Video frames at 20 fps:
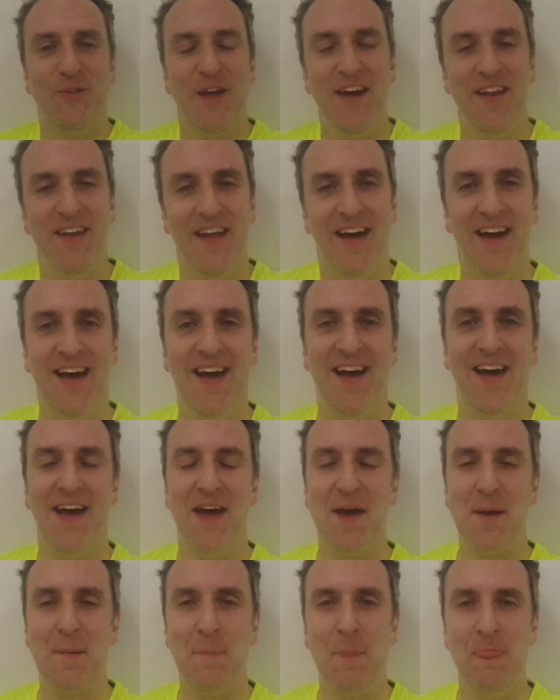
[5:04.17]
all done.
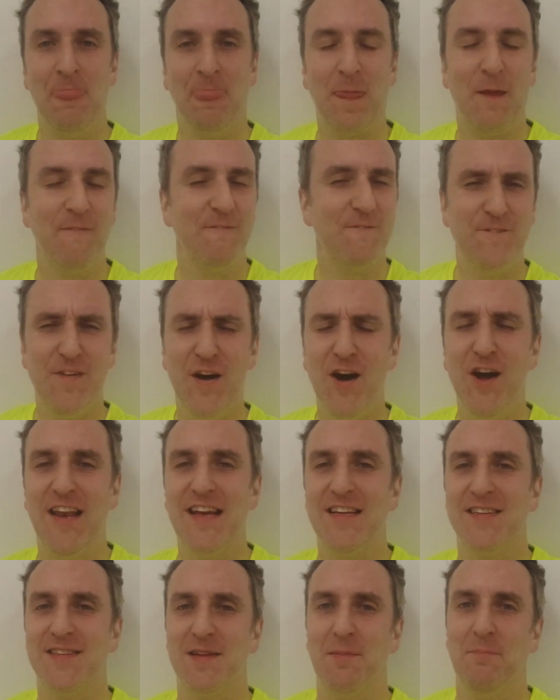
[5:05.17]
Far
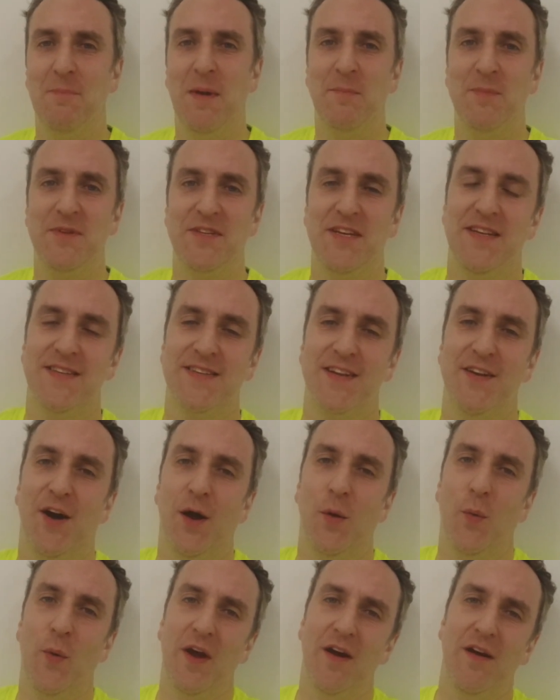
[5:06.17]
less members here
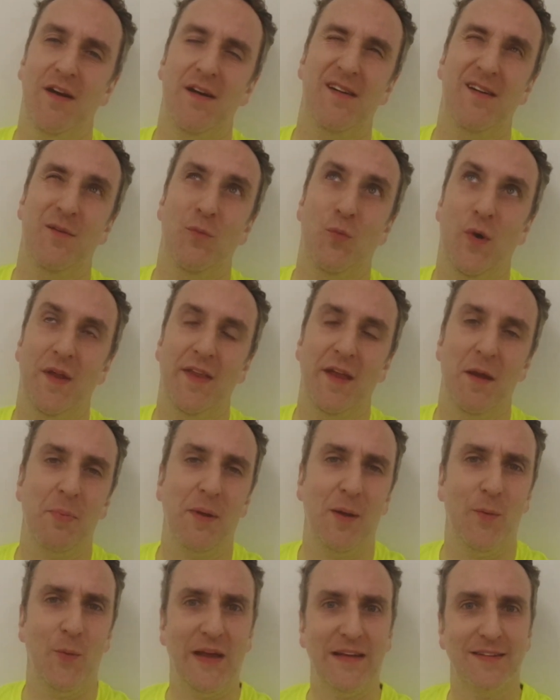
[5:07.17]
tonight. We are one and a
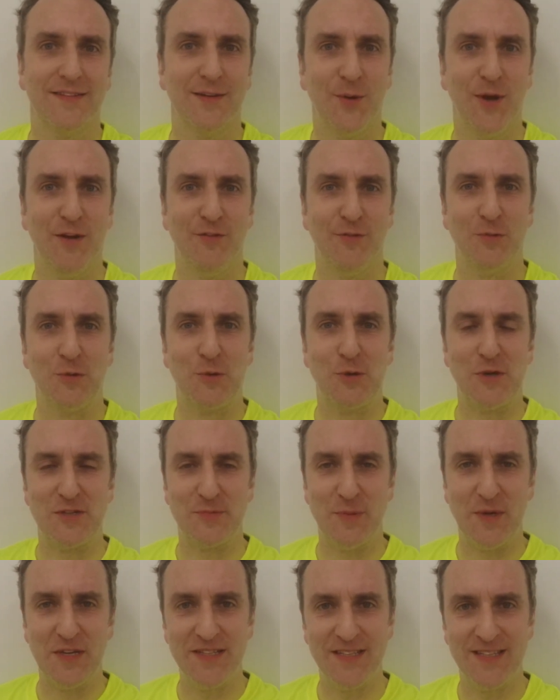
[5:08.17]
bit weeks away from
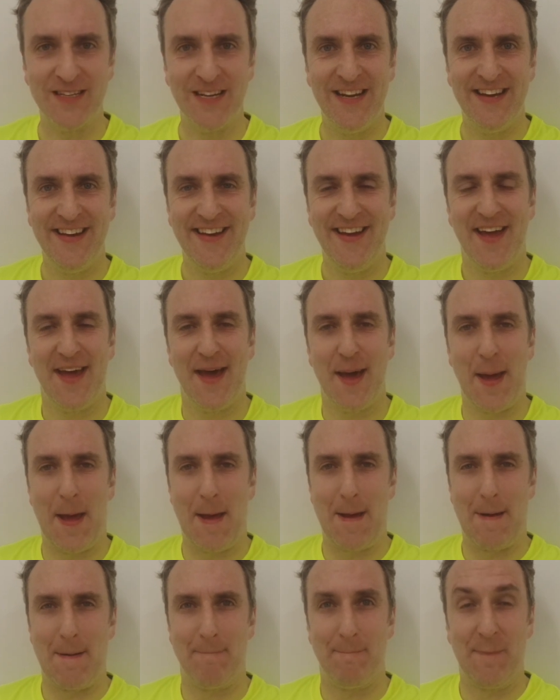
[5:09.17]
Christmas.
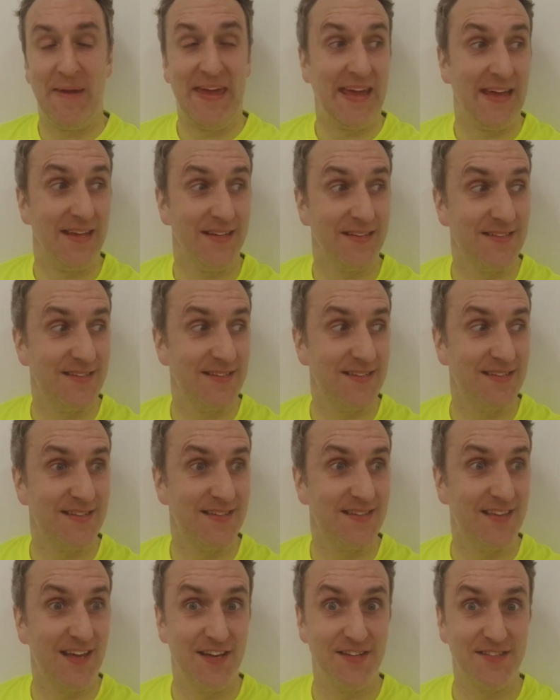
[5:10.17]
It's
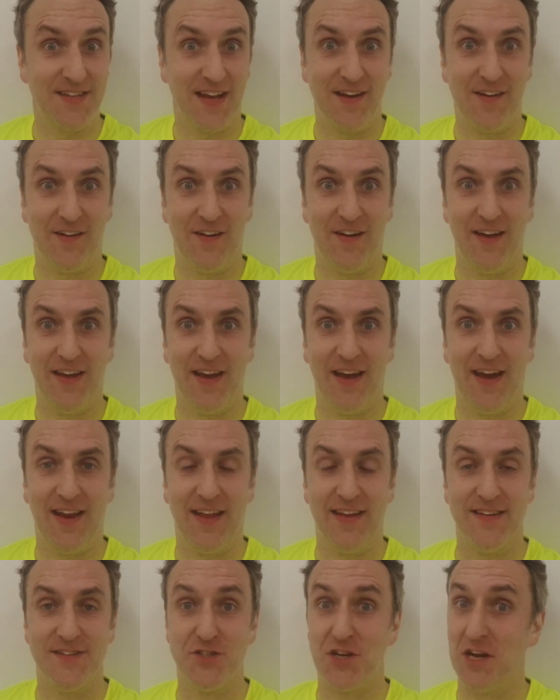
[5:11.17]
Thursday night and
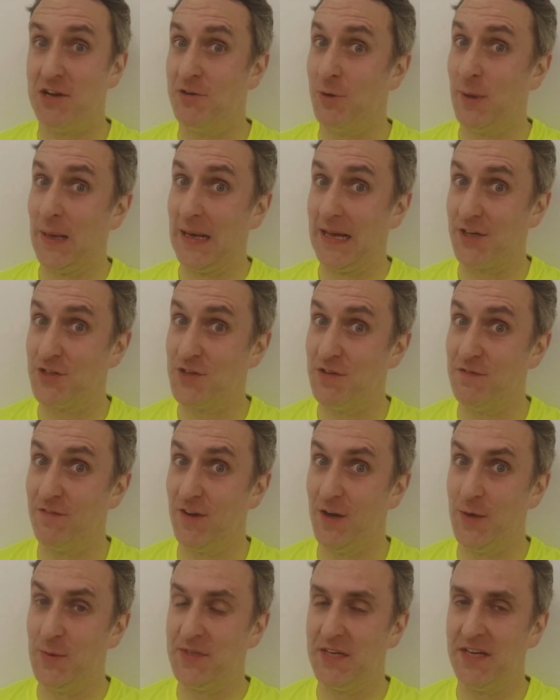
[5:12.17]
it's general election
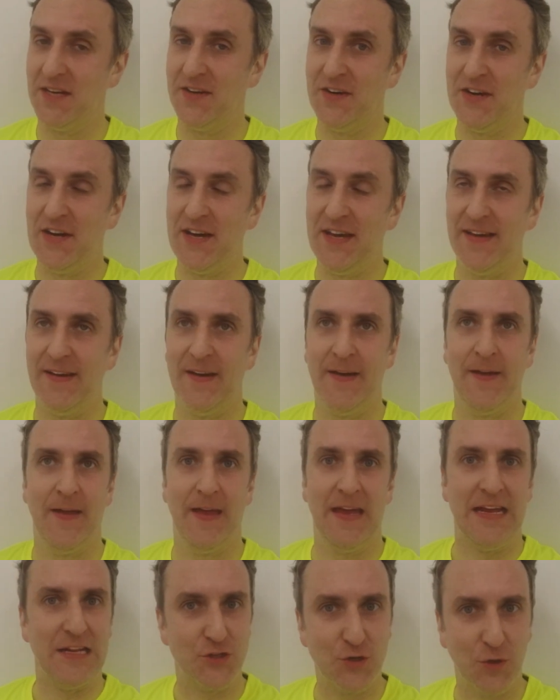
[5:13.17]
voting night.
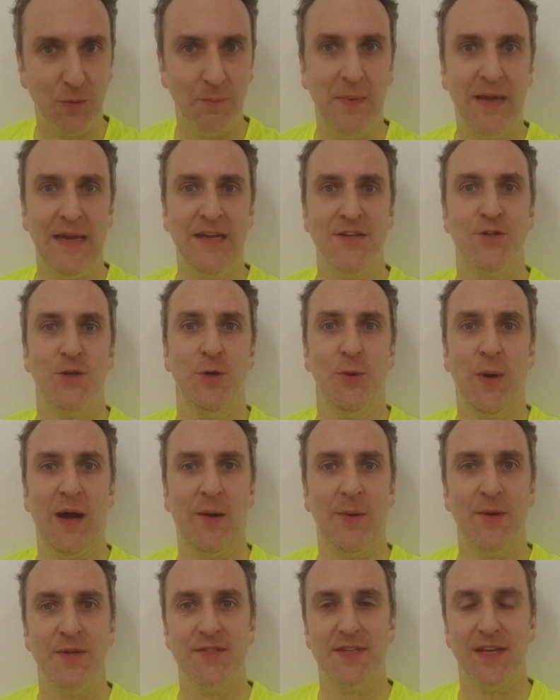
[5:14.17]
It took me 2
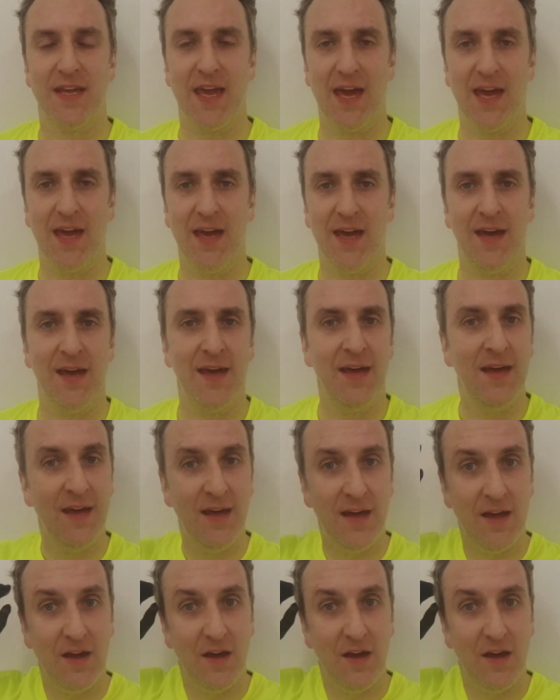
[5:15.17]
hours to get here